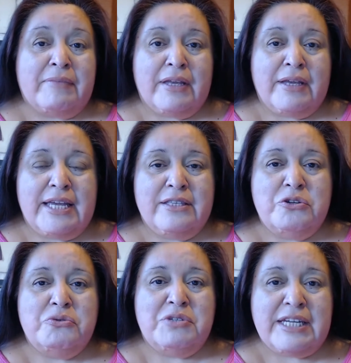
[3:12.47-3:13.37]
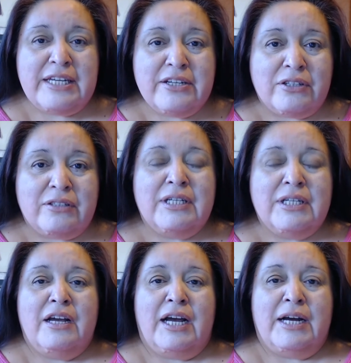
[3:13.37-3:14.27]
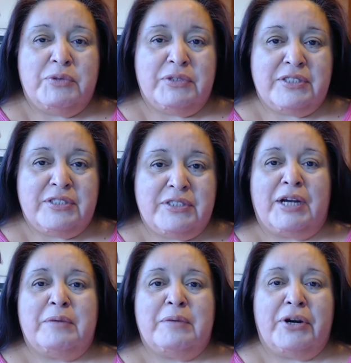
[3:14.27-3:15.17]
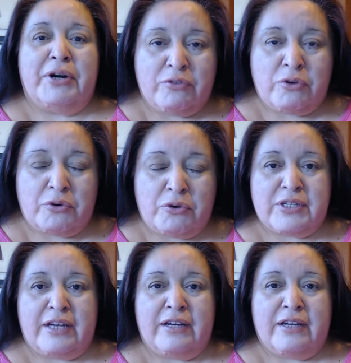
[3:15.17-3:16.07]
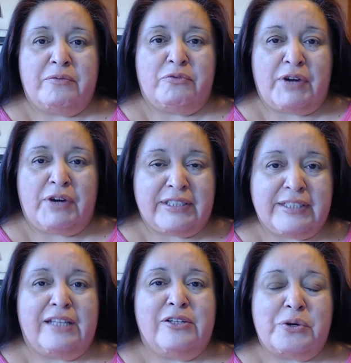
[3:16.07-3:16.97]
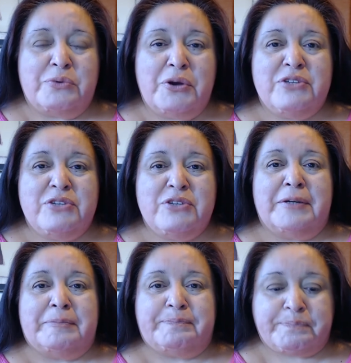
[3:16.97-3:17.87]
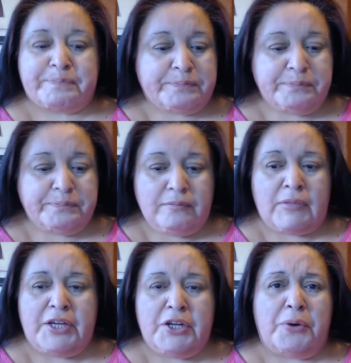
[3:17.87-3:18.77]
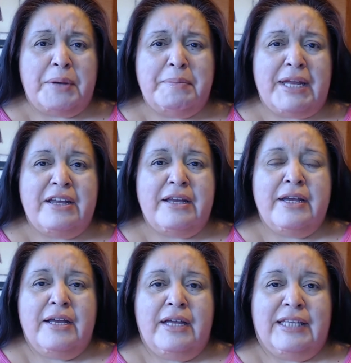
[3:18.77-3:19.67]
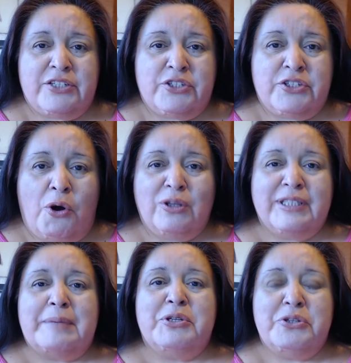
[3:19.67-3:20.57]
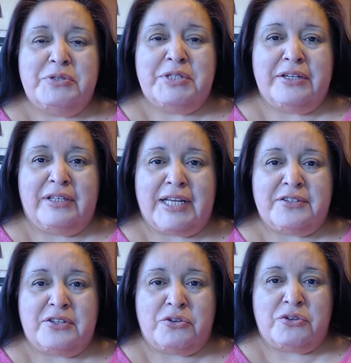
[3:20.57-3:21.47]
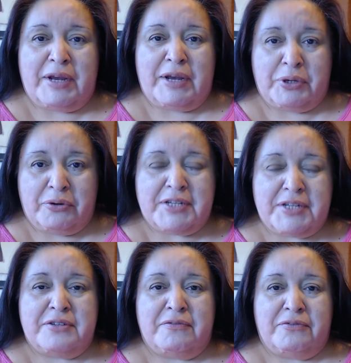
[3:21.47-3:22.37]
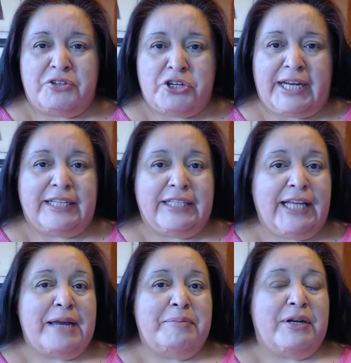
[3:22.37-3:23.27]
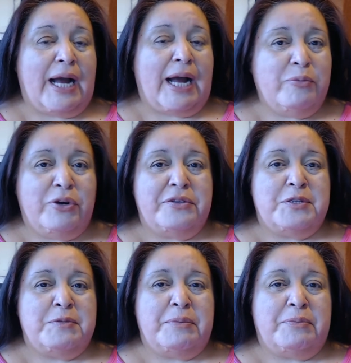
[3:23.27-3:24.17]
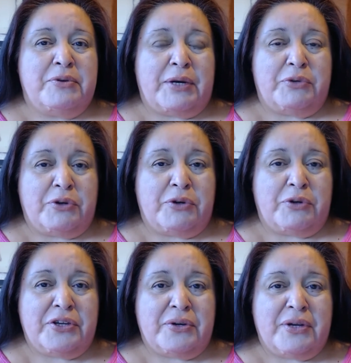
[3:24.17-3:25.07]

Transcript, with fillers: in the New Deal uh, with the Democratic Party and, of course, uh, Franklin Delano Roosevelt. You know, and many like to hold up the New Deal as this great progressive shining light, but I'm one of these people that would argue